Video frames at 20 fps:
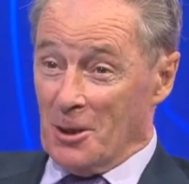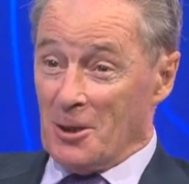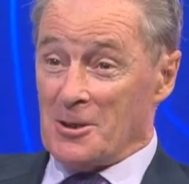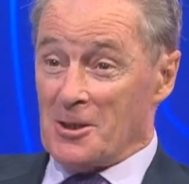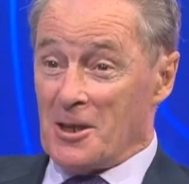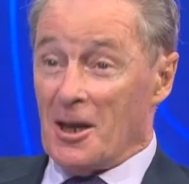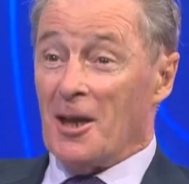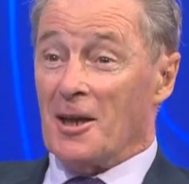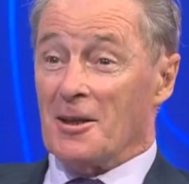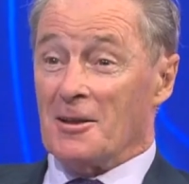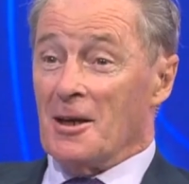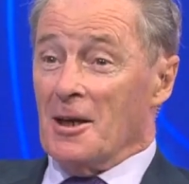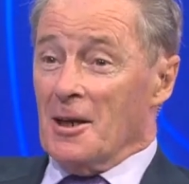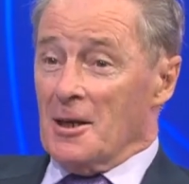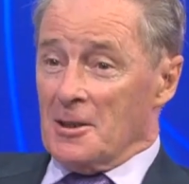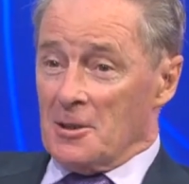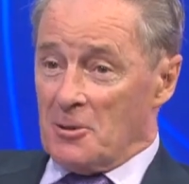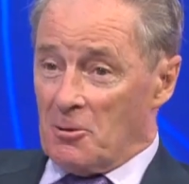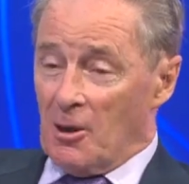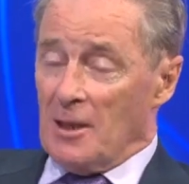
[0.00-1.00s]
because they have
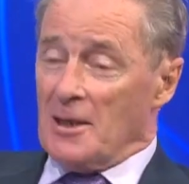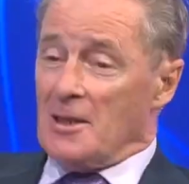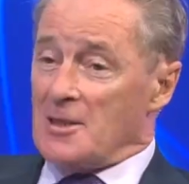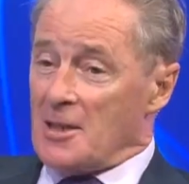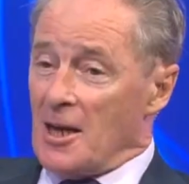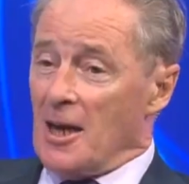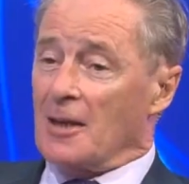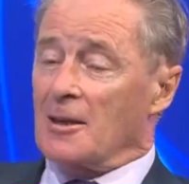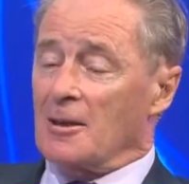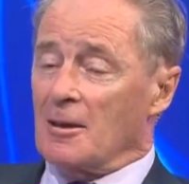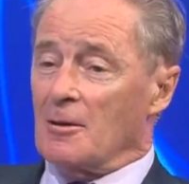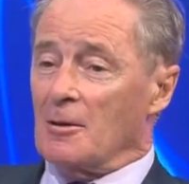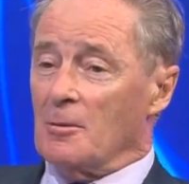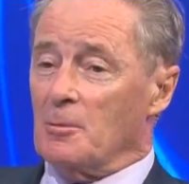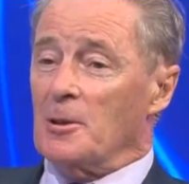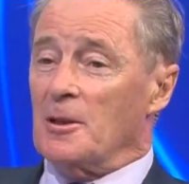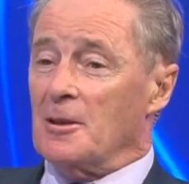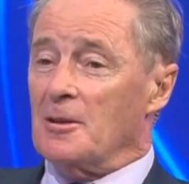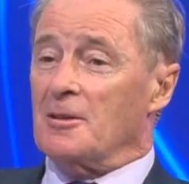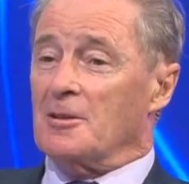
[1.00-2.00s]
great technical
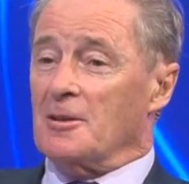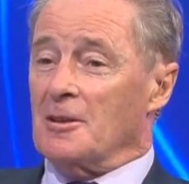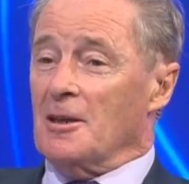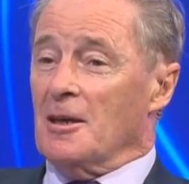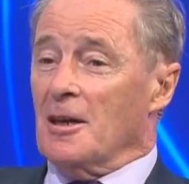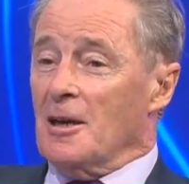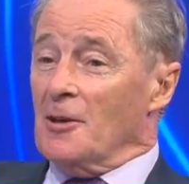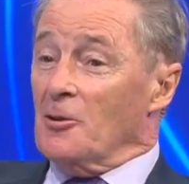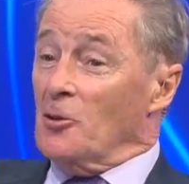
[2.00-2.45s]
ability,